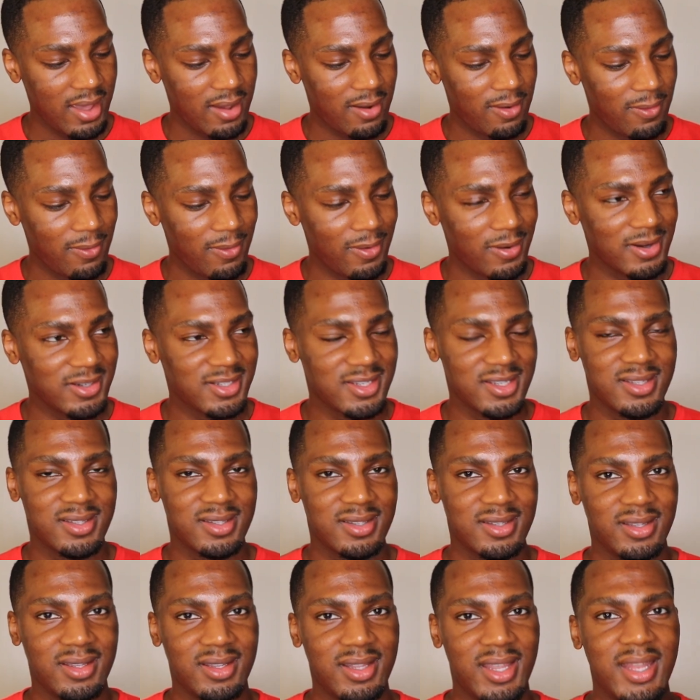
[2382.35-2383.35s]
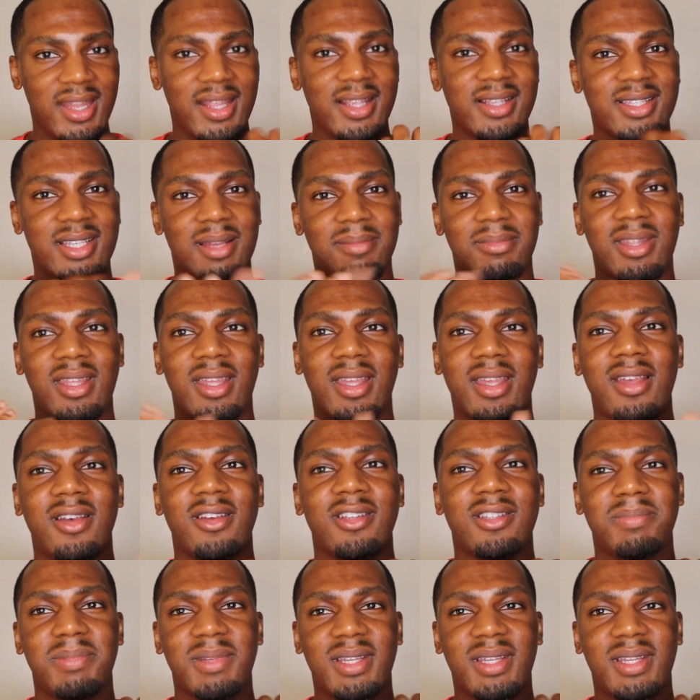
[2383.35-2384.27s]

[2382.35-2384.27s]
or just getting something else